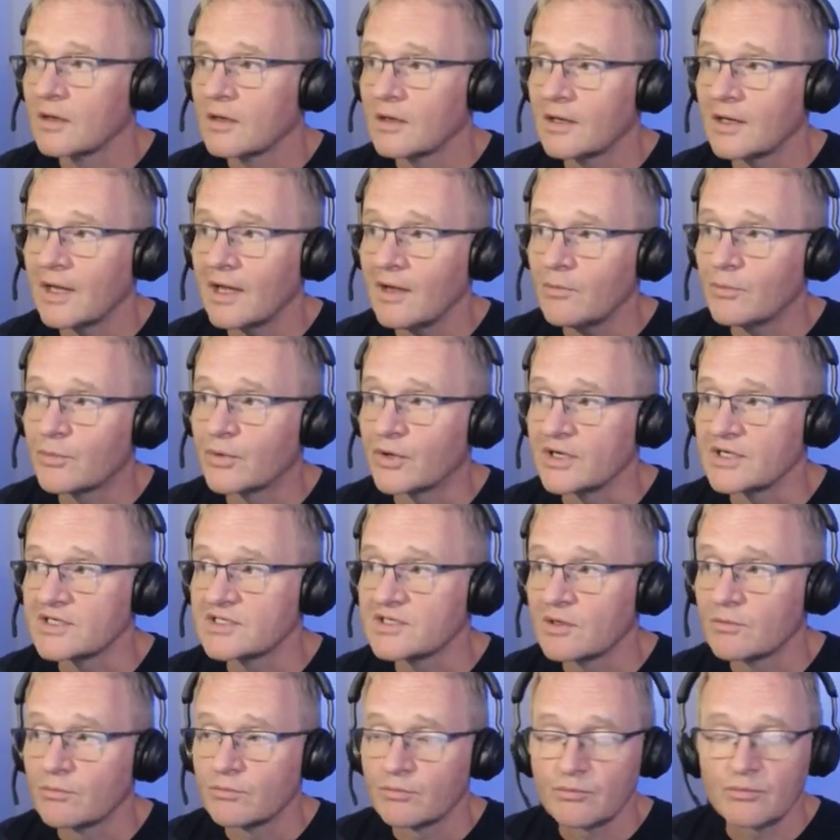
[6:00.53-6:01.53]
Now press
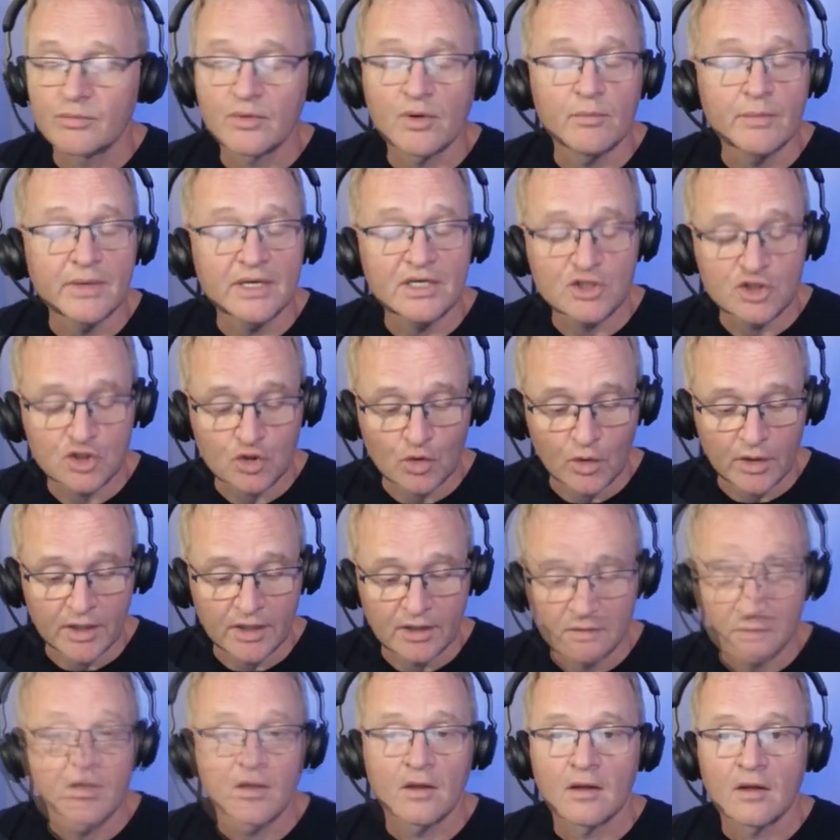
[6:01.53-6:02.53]
Permit Join
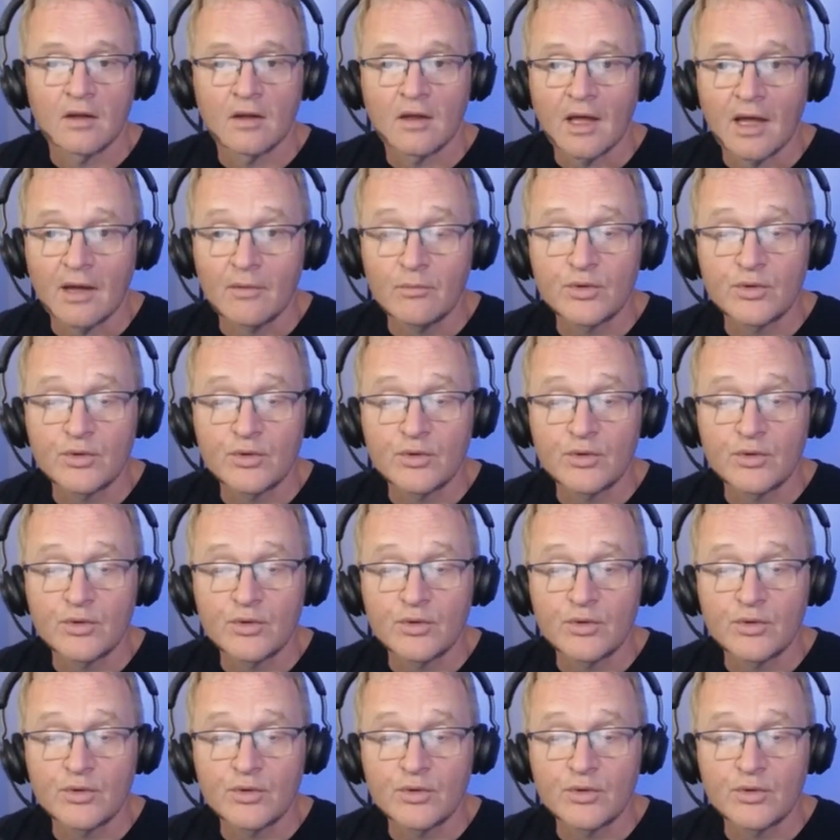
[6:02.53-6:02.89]
and